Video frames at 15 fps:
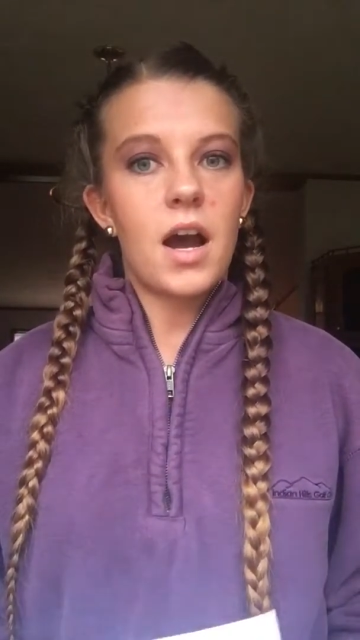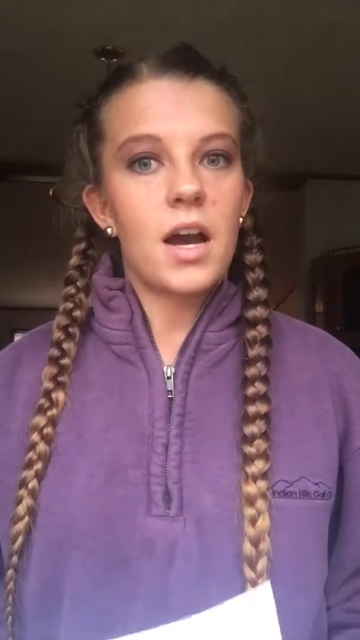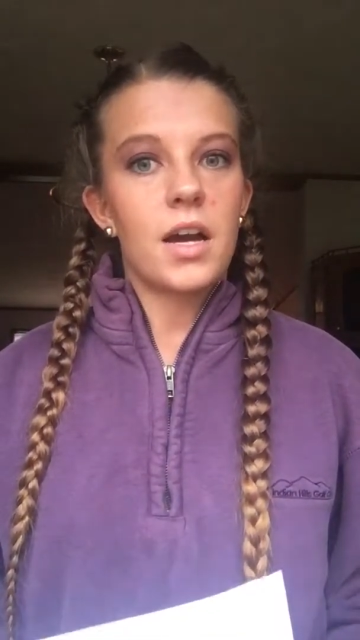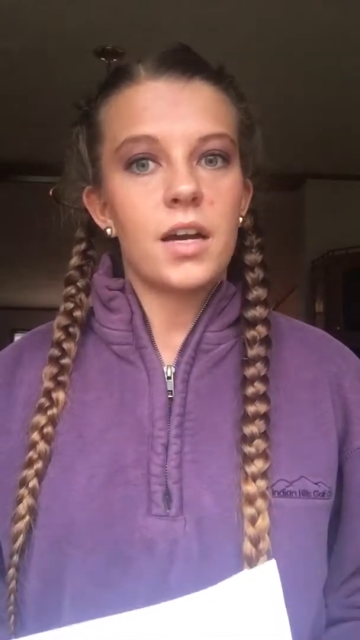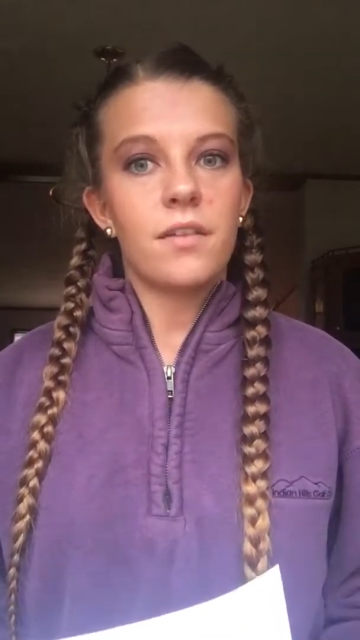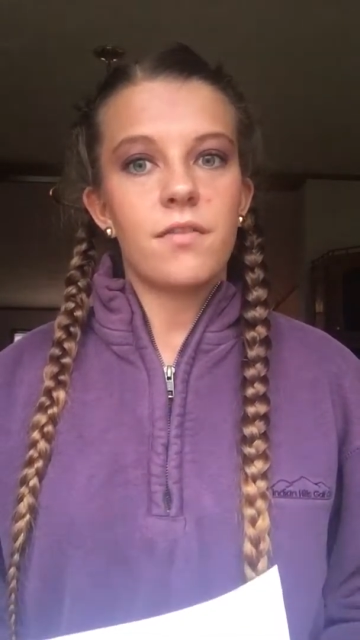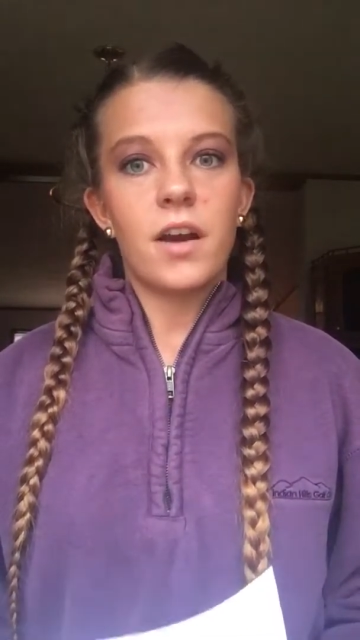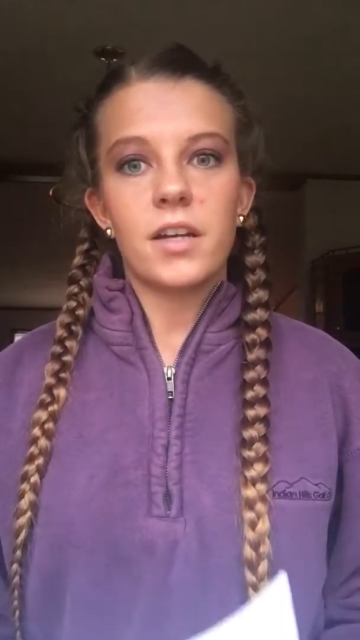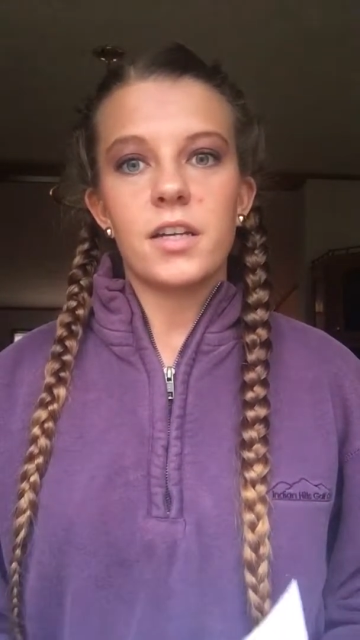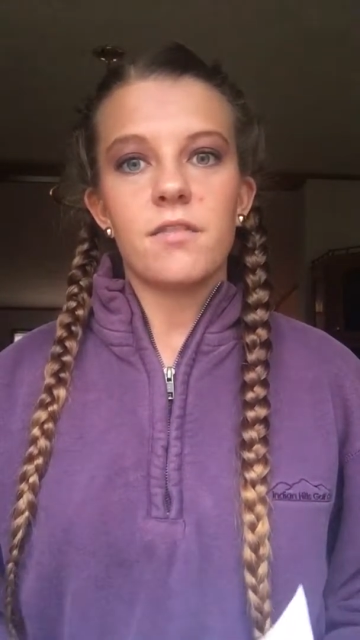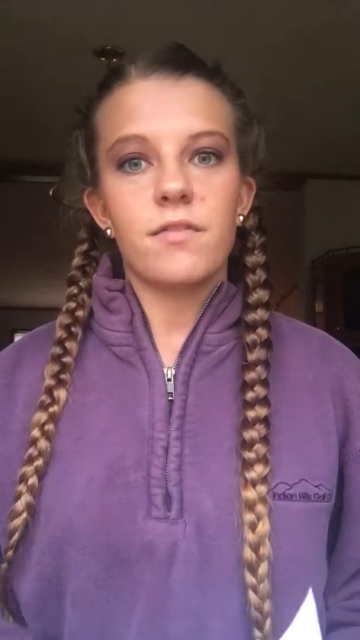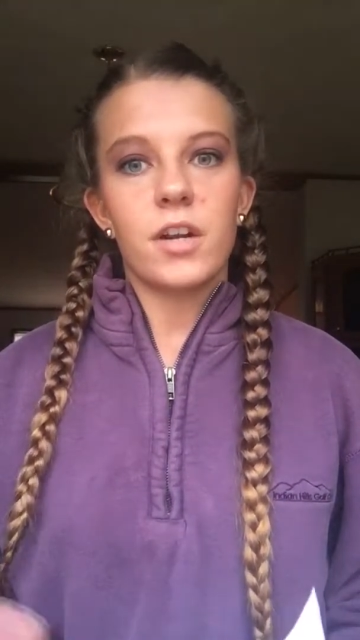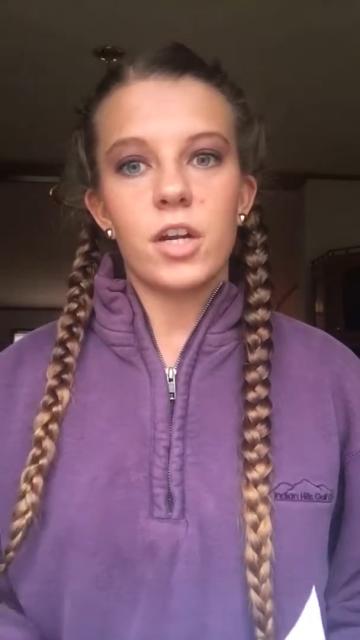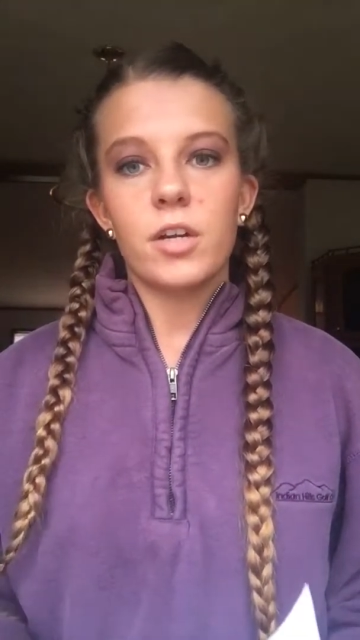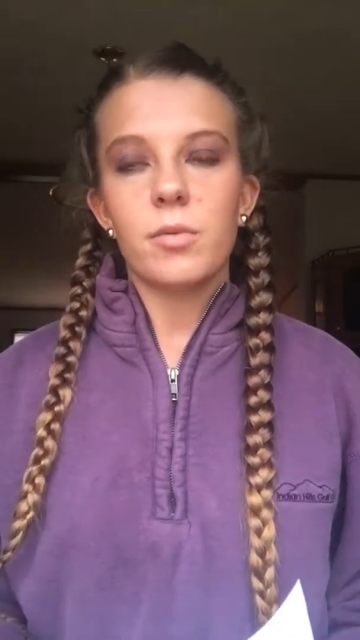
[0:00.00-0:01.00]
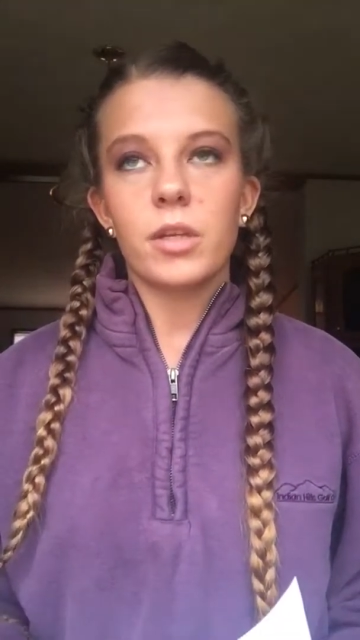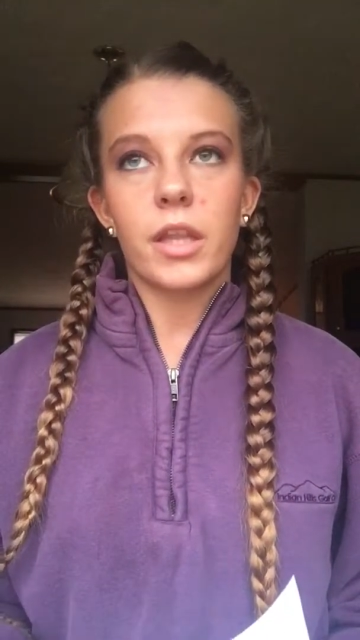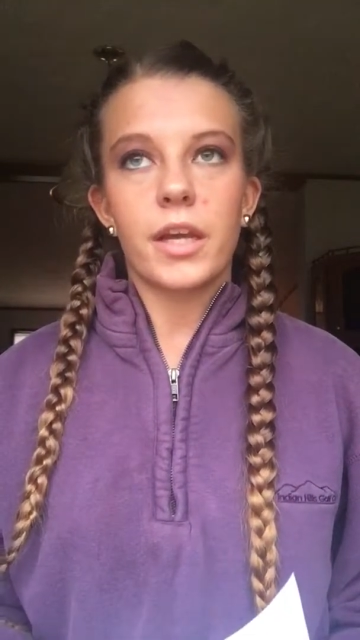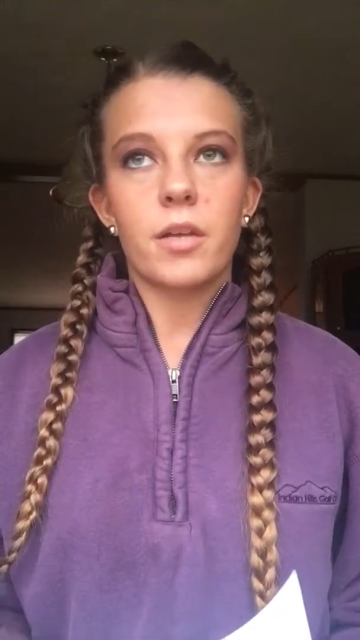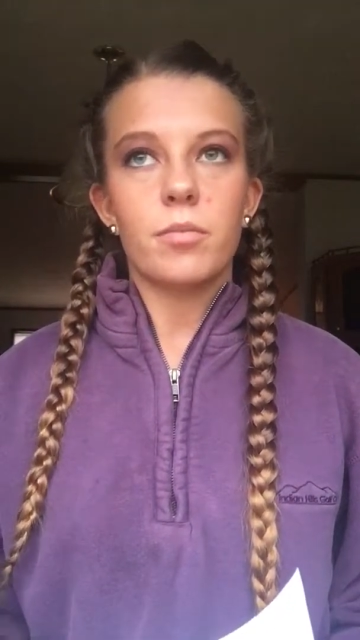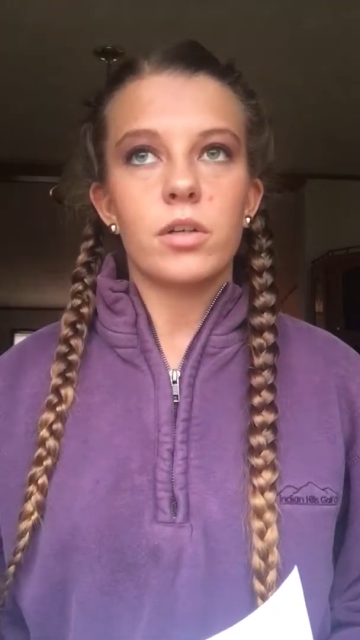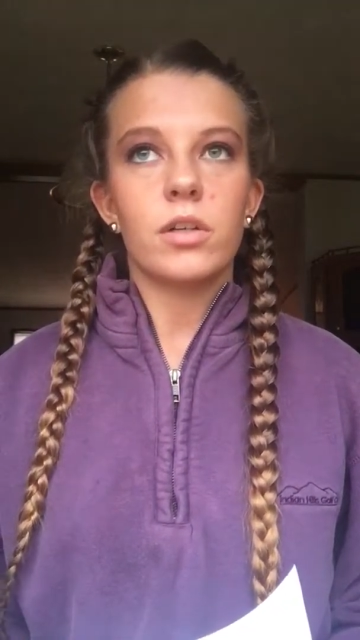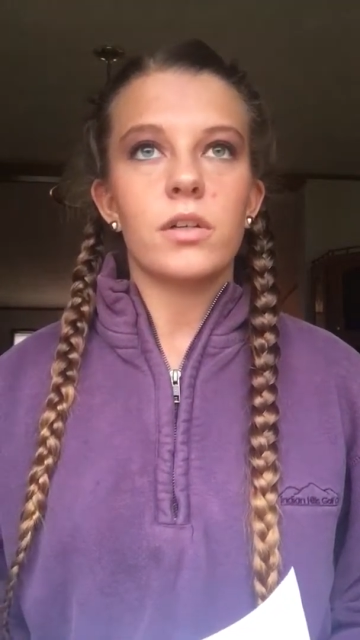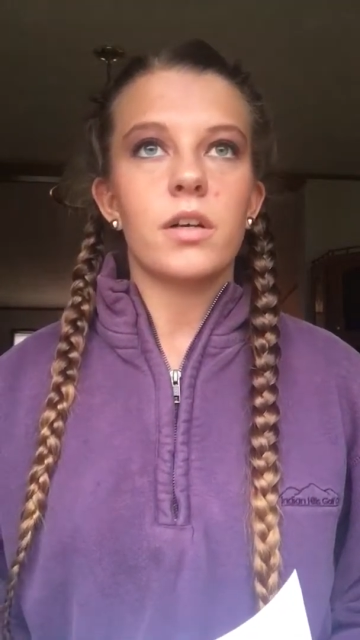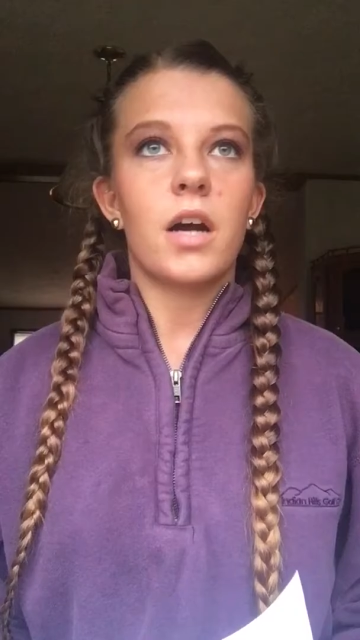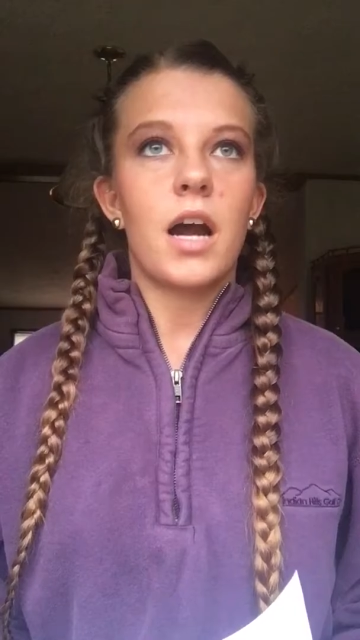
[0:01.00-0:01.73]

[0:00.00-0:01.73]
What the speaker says: I find it very relatable.